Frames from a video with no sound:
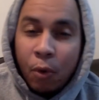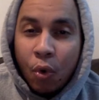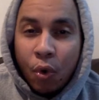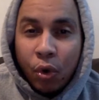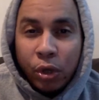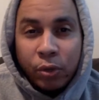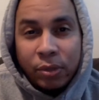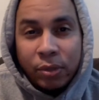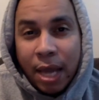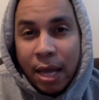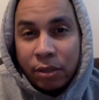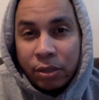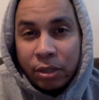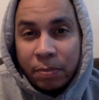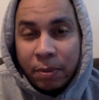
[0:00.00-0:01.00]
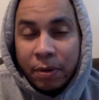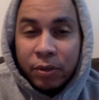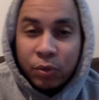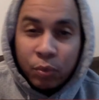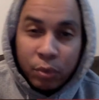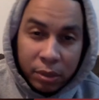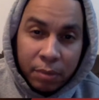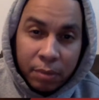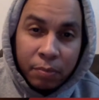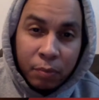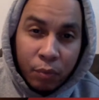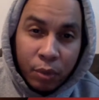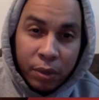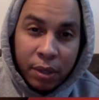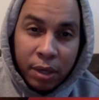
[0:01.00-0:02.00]
All of those guys are experienced with
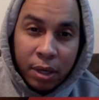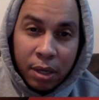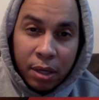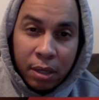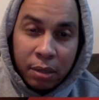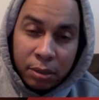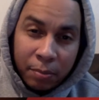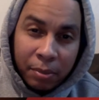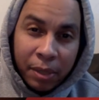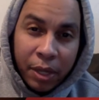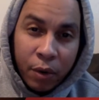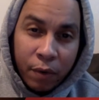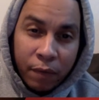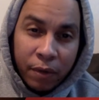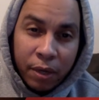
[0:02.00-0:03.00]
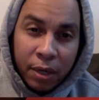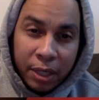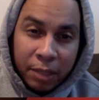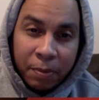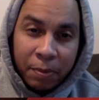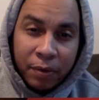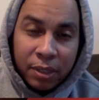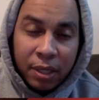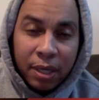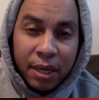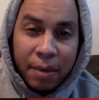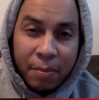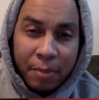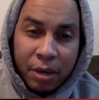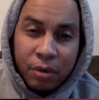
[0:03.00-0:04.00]
some with uh, some playoff uh, experience under
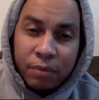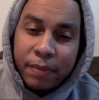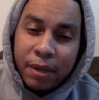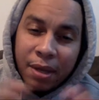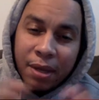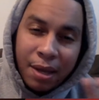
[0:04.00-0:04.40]
their belt.